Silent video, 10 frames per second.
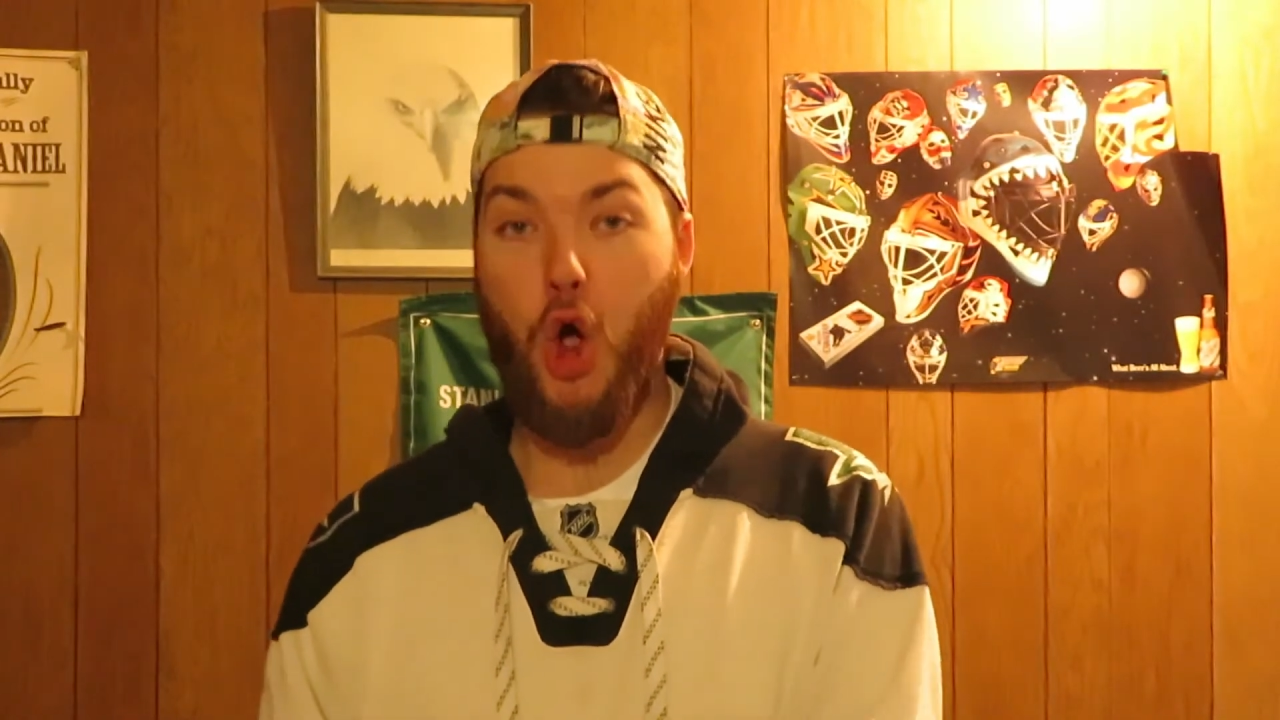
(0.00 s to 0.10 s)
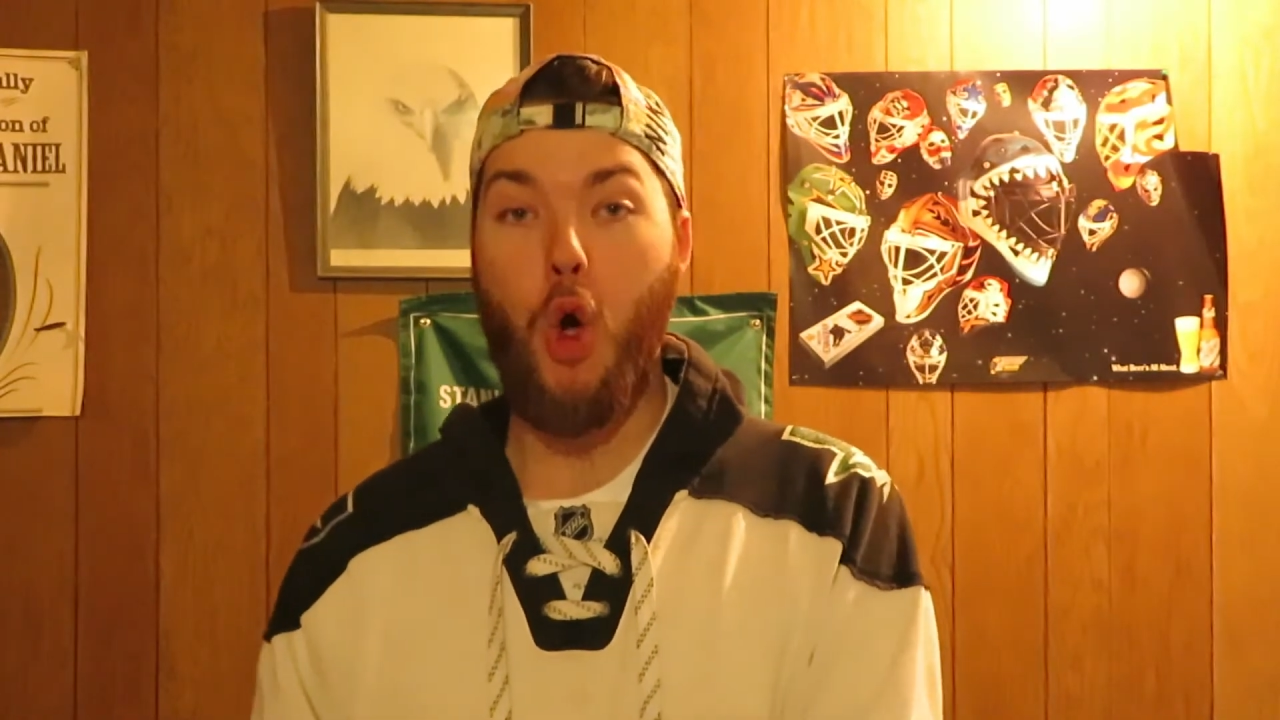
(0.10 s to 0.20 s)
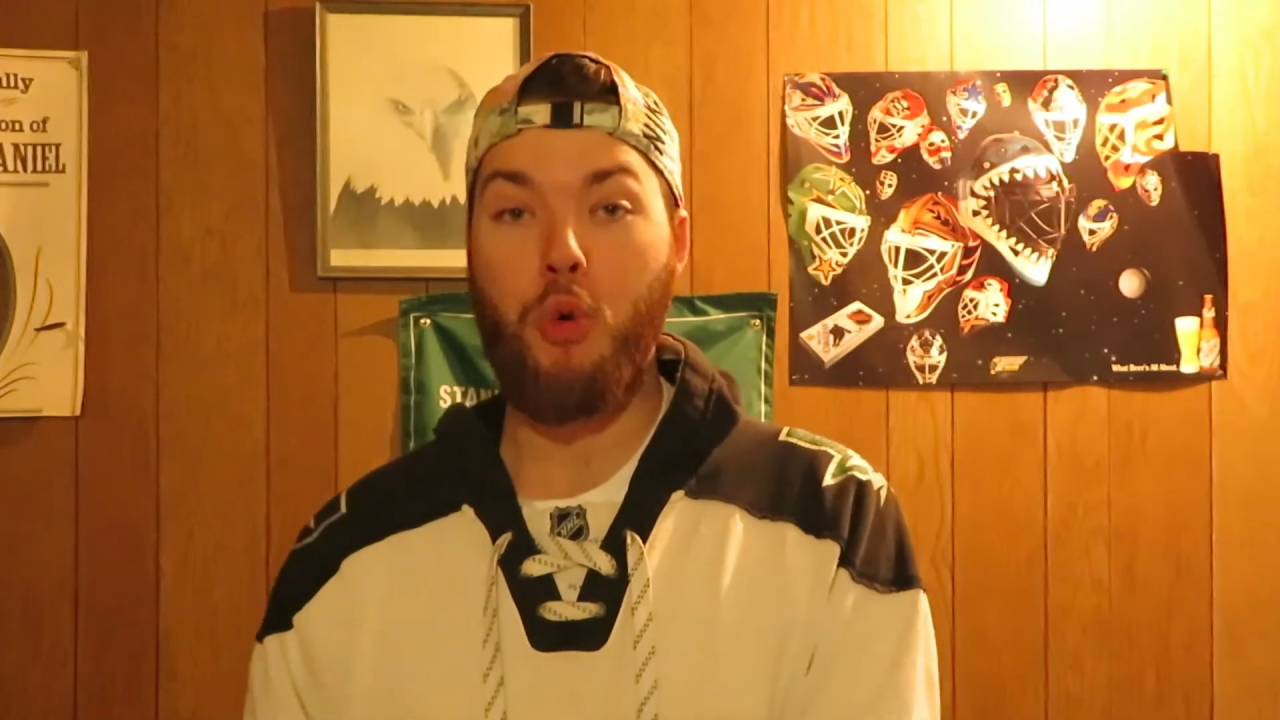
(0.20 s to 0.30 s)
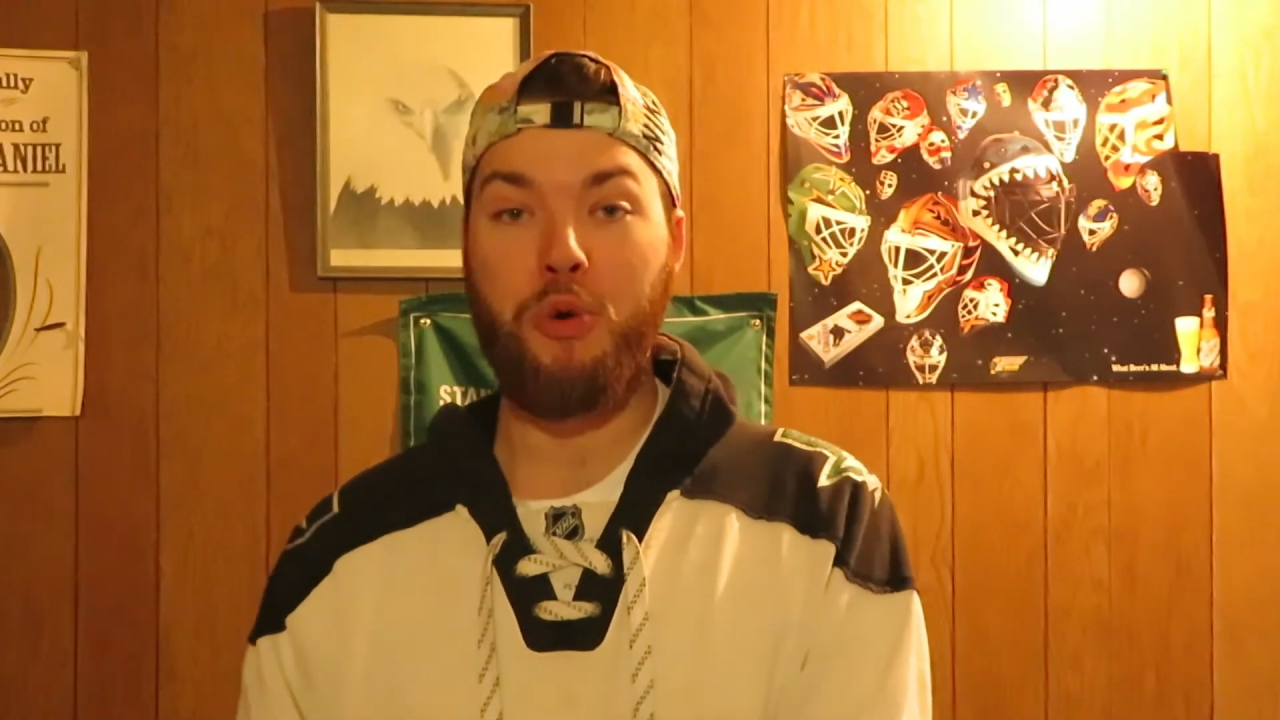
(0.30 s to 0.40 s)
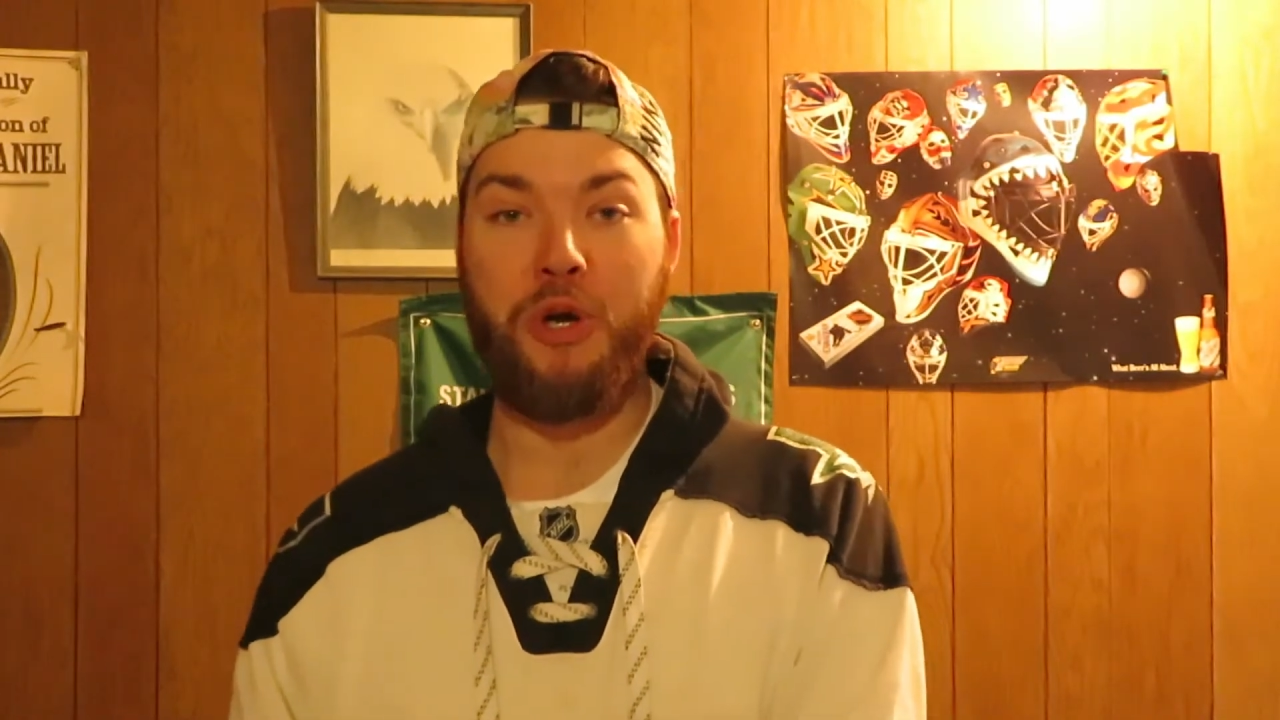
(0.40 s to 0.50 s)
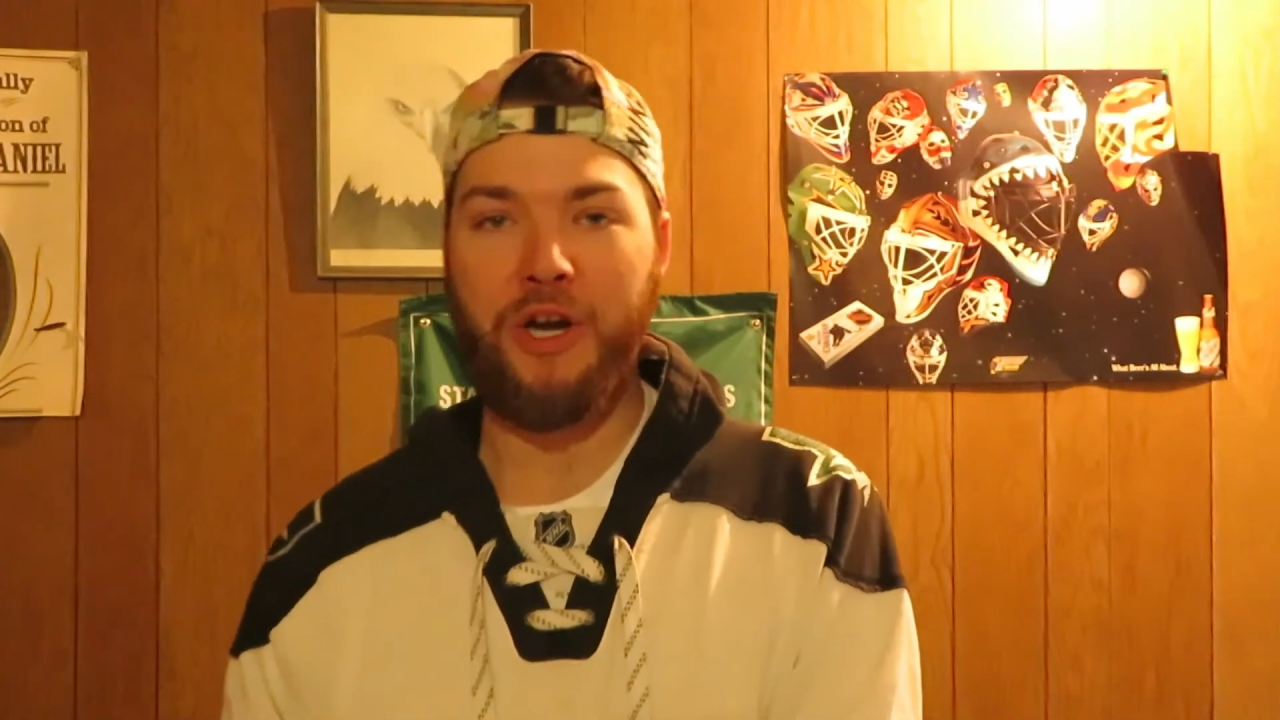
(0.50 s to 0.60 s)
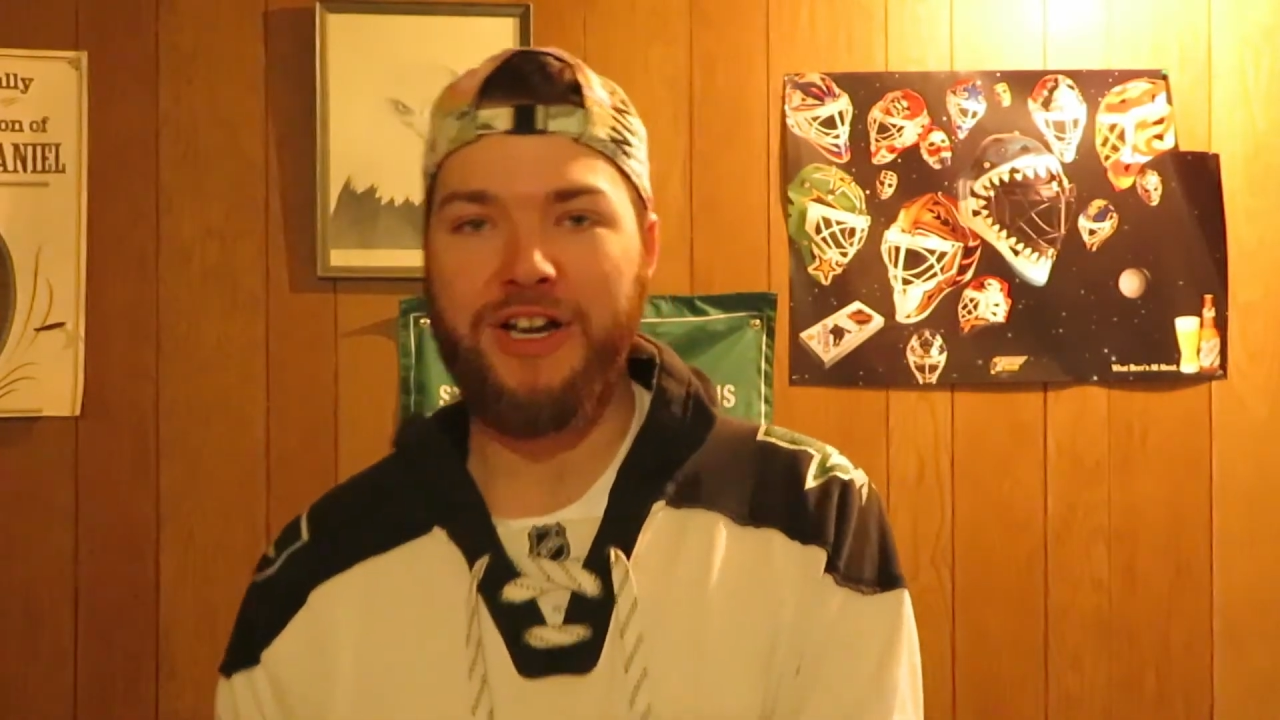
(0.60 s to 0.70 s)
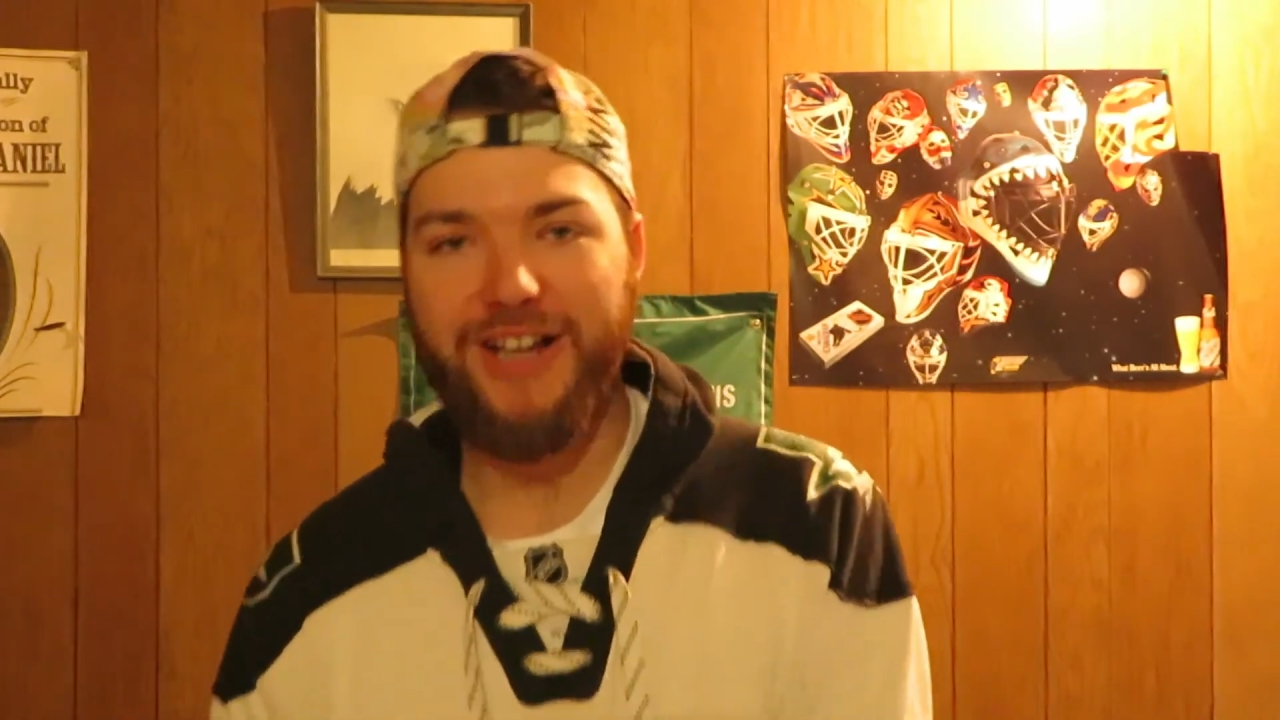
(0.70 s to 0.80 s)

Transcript: owner